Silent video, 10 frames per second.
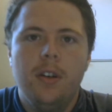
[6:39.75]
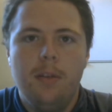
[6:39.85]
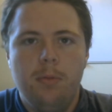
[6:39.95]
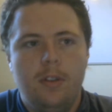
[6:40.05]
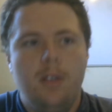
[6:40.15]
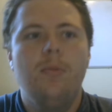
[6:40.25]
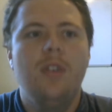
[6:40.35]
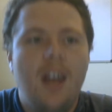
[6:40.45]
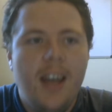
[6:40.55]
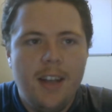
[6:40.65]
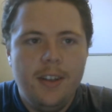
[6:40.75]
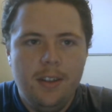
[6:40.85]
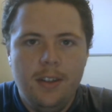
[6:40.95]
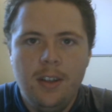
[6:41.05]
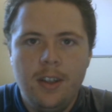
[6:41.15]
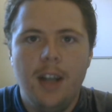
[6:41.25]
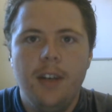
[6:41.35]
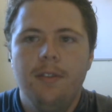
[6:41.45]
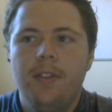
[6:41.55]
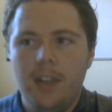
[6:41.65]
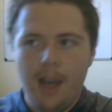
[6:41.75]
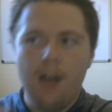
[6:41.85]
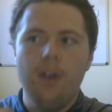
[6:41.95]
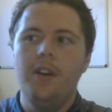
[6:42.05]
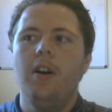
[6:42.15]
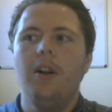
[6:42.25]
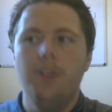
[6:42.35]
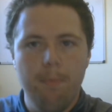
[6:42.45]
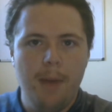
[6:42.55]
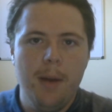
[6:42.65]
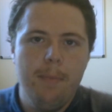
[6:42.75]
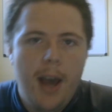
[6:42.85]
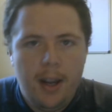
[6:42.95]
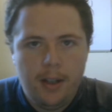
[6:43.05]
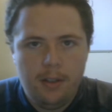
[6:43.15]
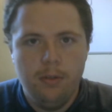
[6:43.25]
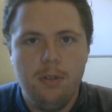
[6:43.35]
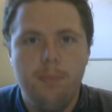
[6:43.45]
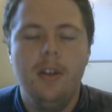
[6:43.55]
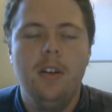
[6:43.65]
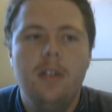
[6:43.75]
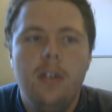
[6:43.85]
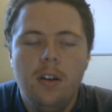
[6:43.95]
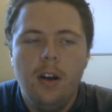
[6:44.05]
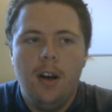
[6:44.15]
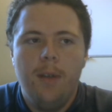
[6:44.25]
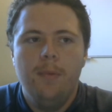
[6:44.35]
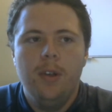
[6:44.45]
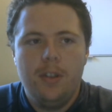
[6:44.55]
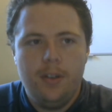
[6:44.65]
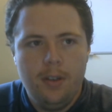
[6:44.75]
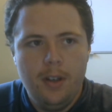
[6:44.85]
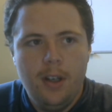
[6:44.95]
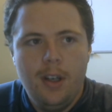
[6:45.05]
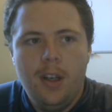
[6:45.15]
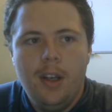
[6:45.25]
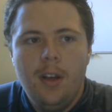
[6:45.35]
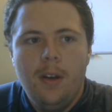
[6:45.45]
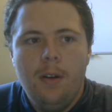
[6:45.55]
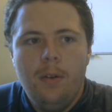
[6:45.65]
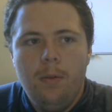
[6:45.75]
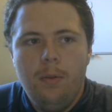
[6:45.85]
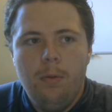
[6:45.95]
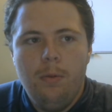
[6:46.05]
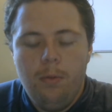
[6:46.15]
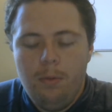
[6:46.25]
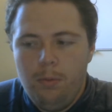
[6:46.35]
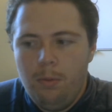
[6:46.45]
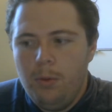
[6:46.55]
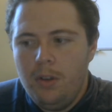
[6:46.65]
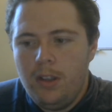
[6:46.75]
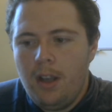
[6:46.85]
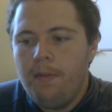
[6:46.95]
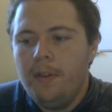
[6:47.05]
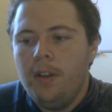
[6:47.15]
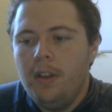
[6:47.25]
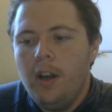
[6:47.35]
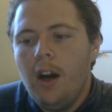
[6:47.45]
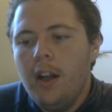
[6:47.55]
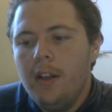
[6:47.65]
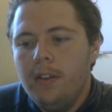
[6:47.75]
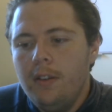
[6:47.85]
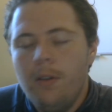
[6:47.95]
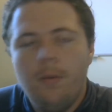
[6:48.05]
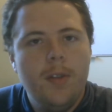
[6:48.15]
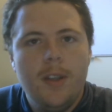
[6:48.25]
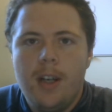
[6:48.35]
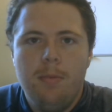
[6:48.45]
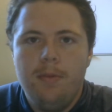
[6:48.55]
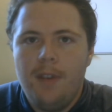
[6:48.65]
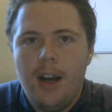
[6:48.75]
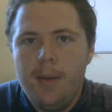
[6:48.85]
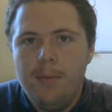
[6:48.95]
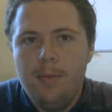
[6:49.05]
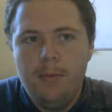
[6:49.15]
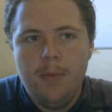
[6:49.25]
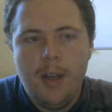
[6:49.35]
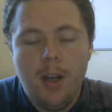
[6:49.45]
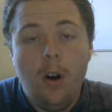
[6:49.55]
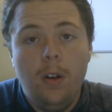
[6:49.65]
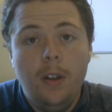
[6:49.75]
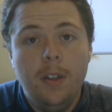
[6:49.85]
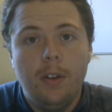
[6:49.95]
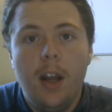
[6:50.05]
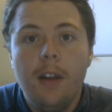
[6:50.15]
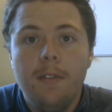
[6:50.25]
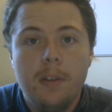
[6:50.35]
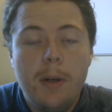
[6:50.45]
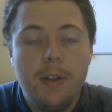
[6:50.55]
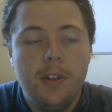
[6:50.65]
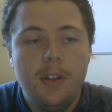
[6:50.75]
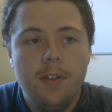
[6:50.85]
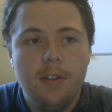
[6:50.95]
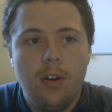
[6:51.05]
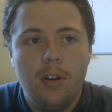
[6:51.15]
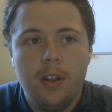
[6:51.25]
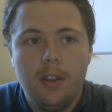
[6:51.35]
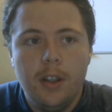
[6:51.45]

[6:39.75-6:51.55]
He was someone I had to kind of carry on my back, so to speak, which was definitely not, you don't want that type of vibe at all in your life, especially if you're starting